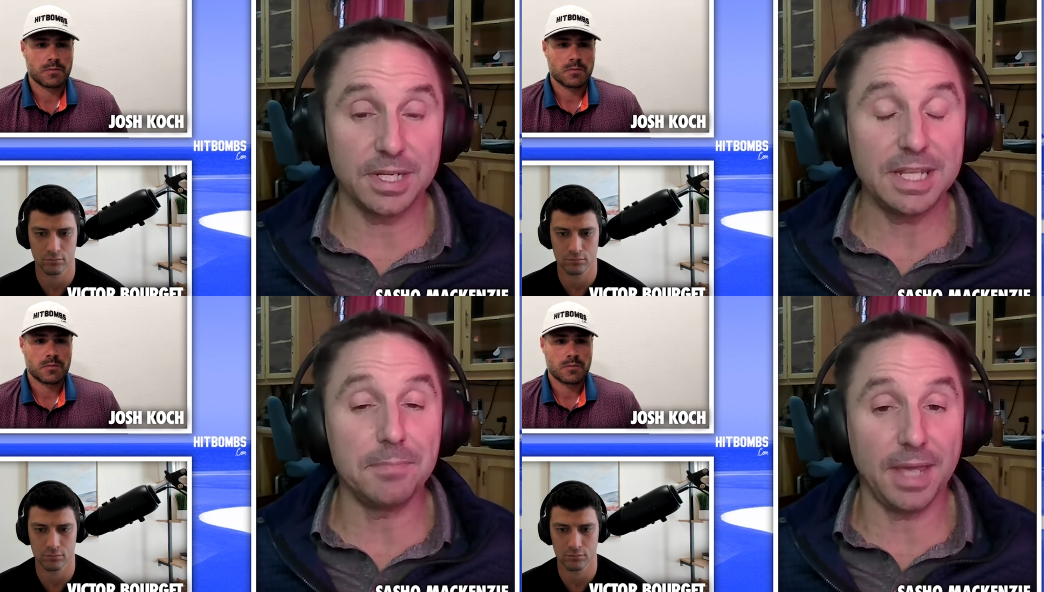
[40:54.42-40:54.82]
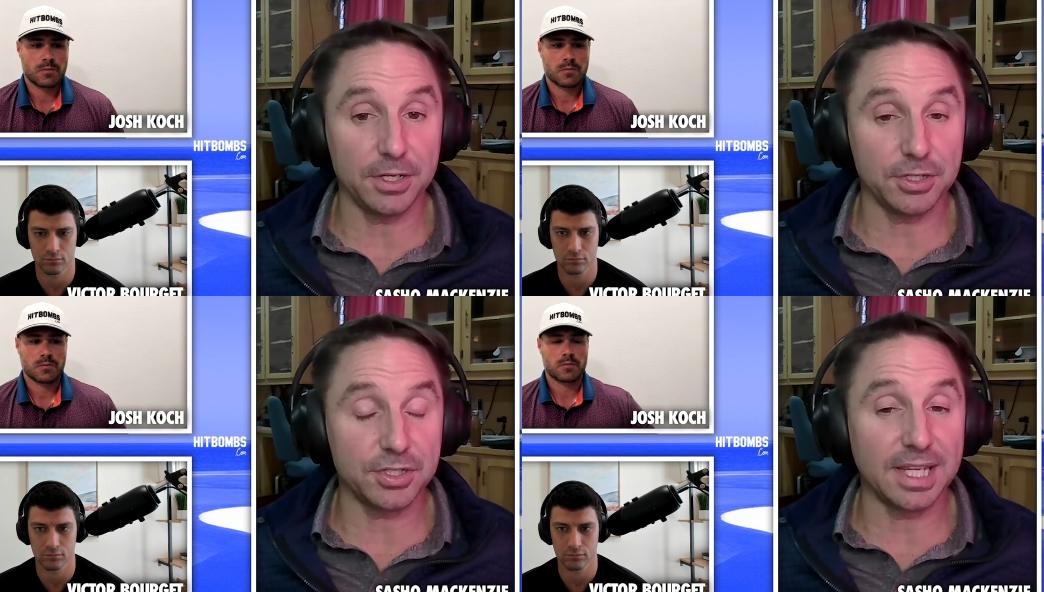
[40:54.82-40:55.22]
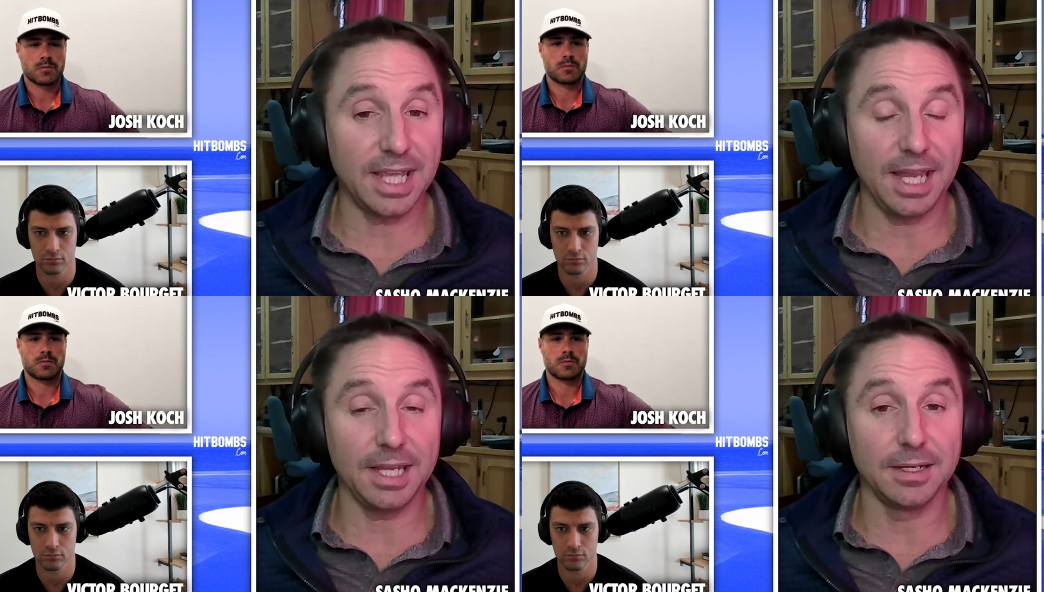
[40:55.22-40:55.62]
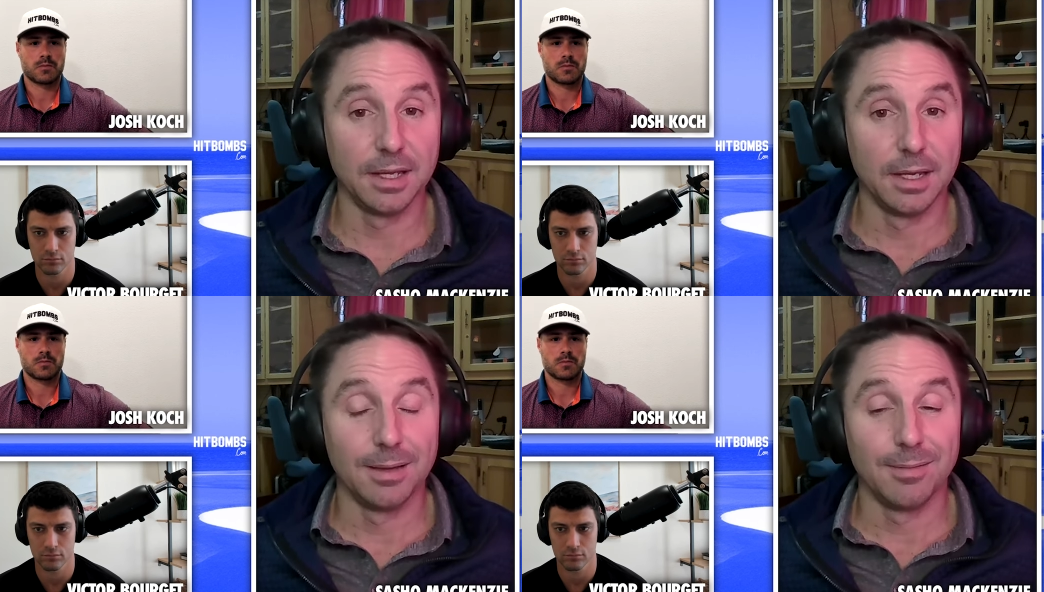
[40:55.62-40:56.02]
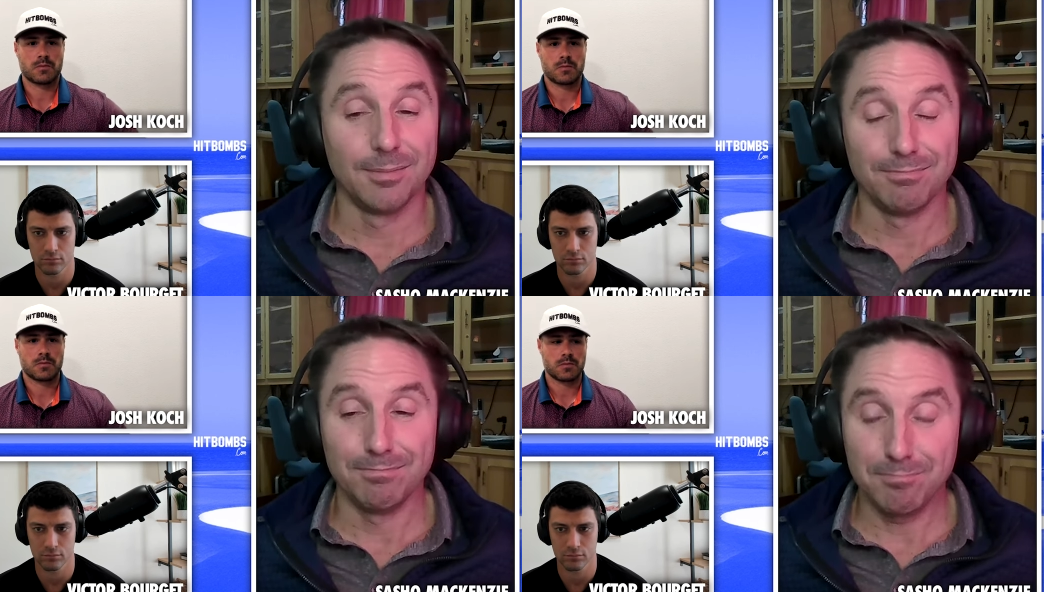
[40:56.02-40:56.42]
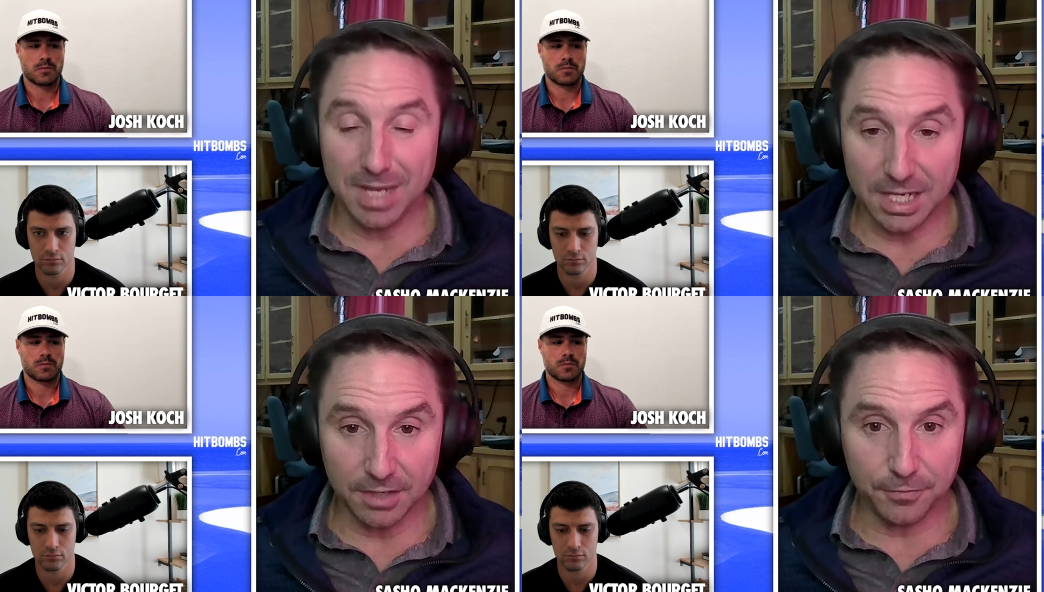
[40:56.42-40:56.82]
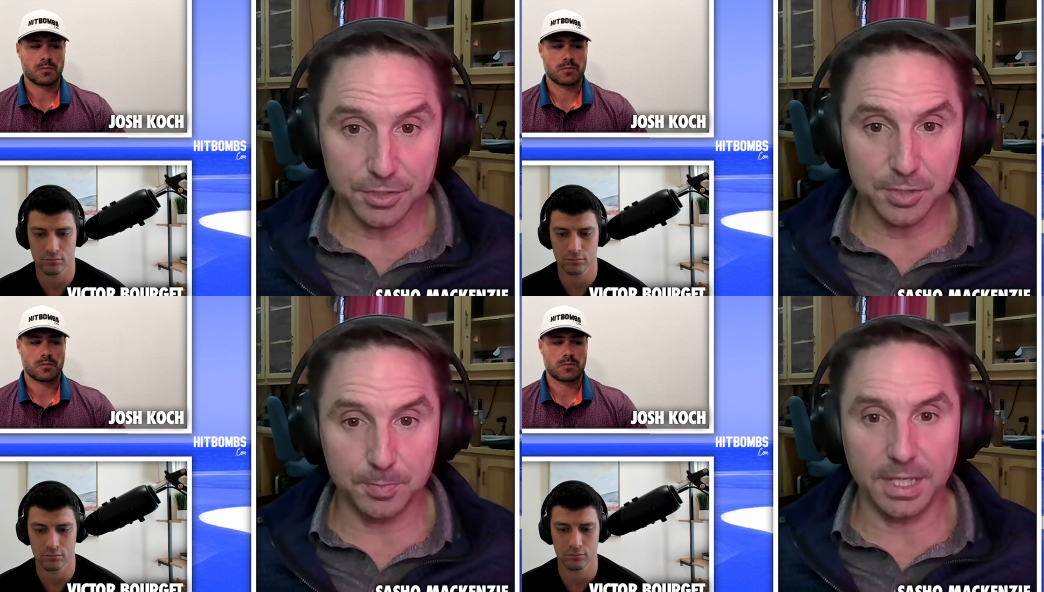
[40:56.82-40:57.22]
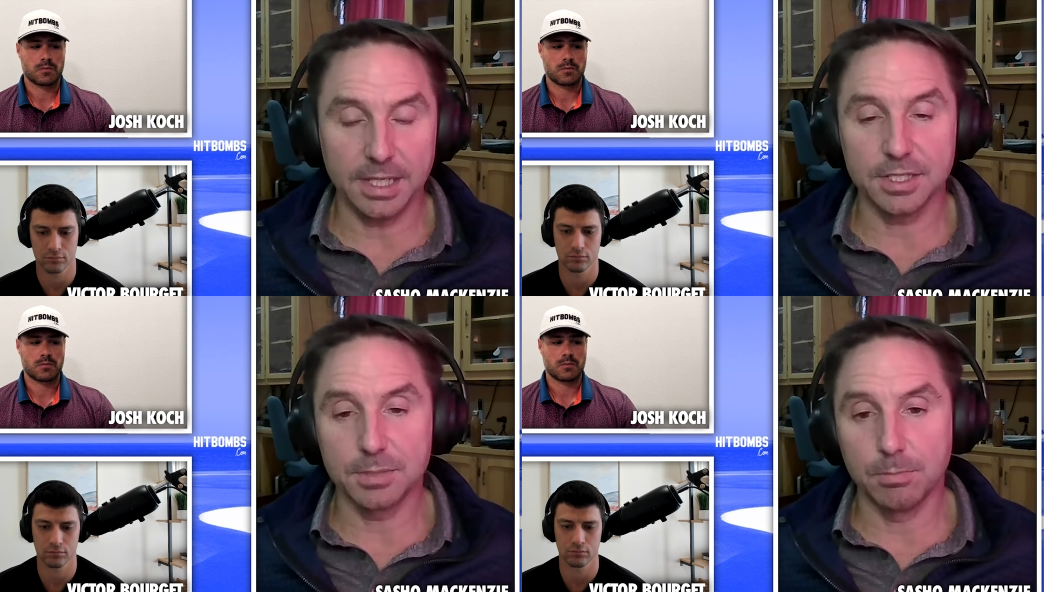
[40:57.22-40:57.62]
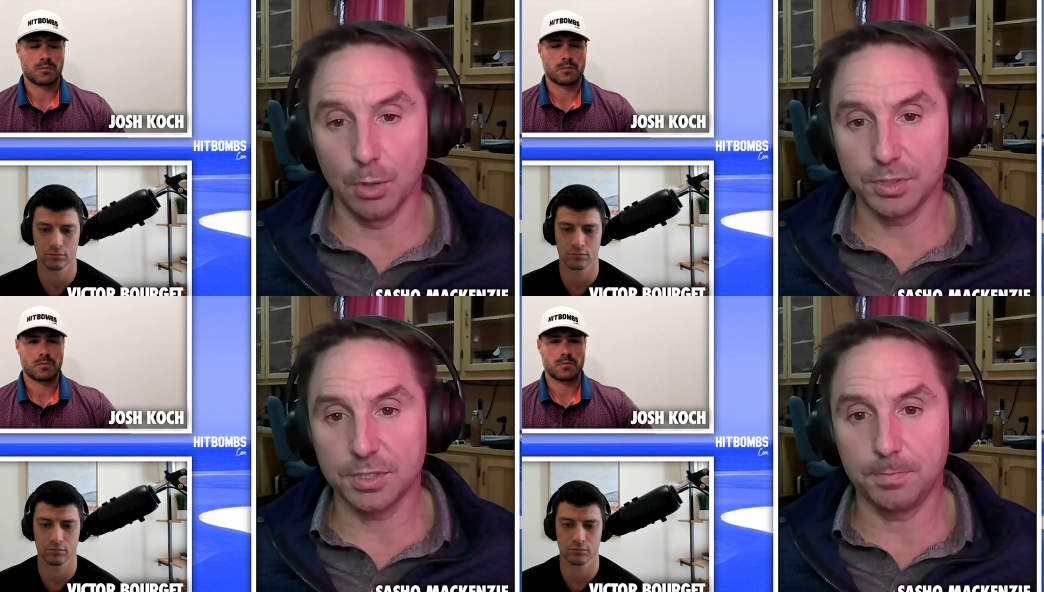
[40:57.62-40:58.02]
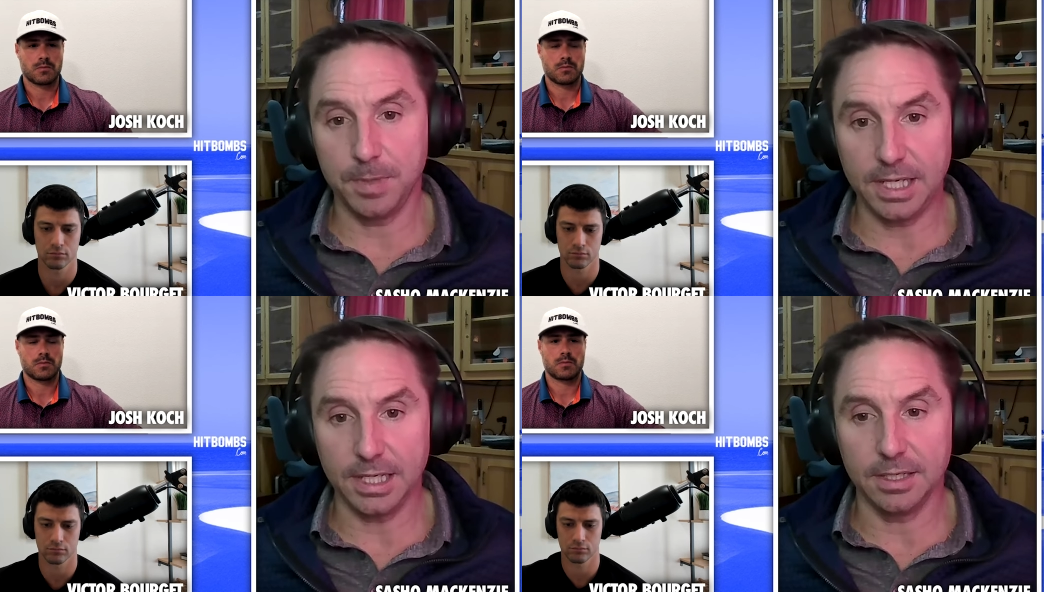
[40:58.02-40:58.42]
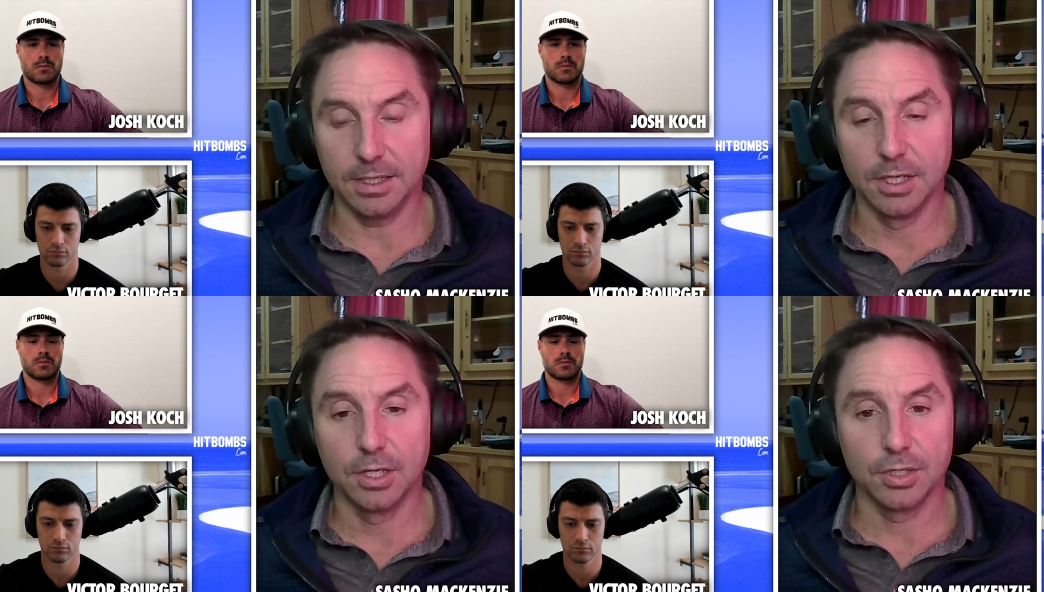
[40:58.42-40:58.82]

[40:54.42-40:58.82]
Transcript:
Speaker 1: but he managed to gain meaningful speed, his most speed